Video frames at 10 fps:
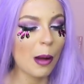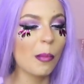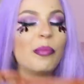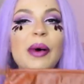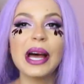
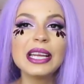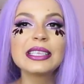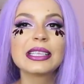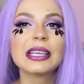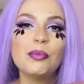
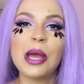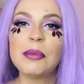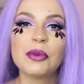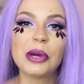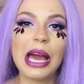But
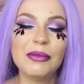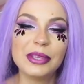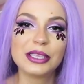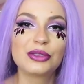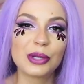maybe we have
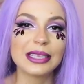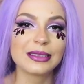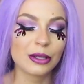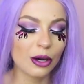this dress in